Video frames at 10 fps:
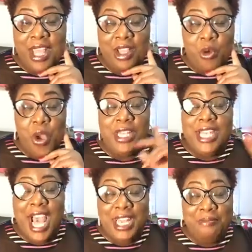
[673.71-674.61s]
quit
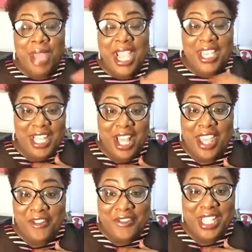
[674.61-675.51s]
not making the
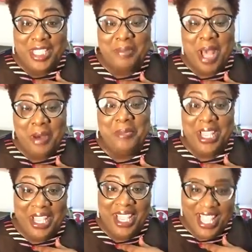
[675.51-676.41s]
events about
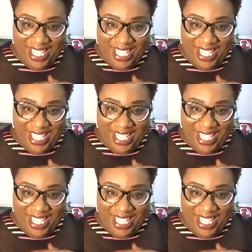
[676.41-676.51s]
me,